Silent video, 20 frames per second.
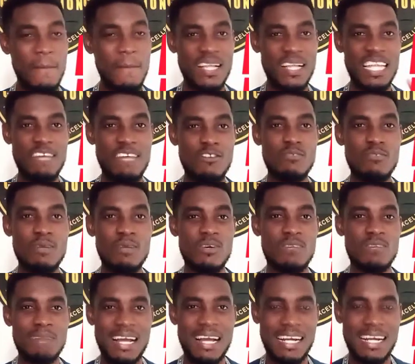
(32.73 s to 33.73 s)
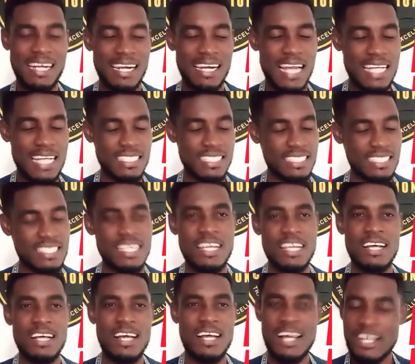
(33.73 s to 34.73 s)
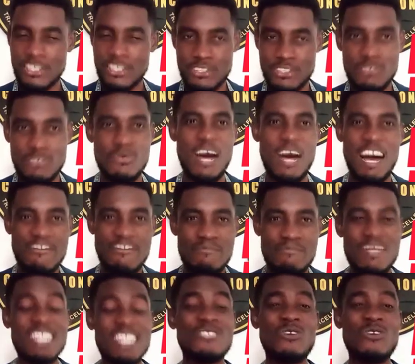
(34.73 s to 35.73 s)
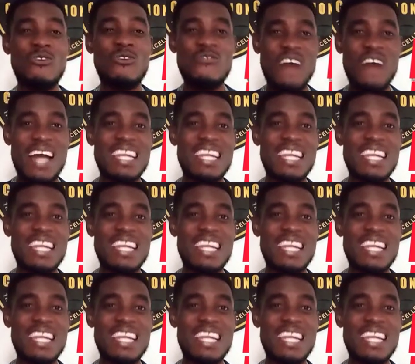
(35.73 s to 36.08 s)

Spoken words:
Believe me, with my class, you have met your